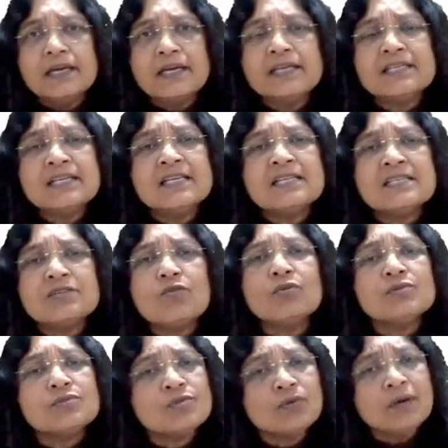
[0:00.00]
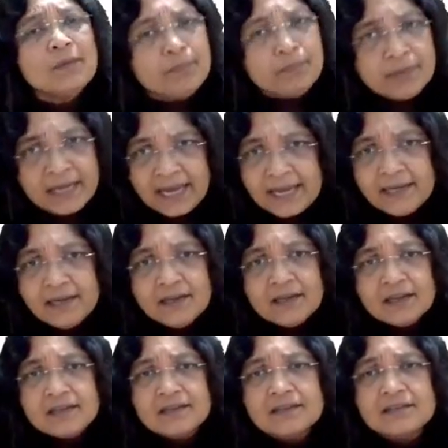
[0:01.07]
It is also a plan,
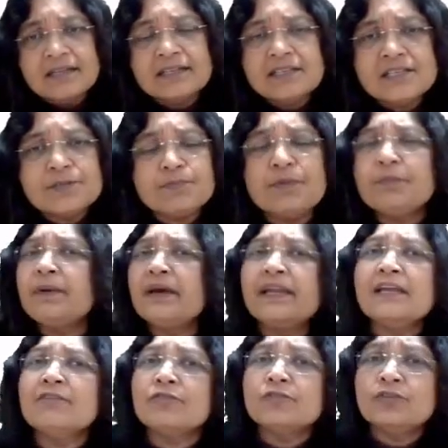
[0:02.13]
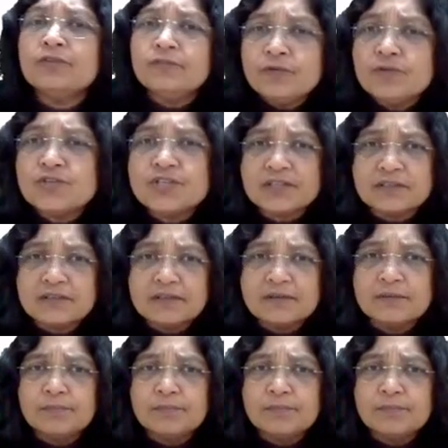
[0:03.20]
that is preparing for the future.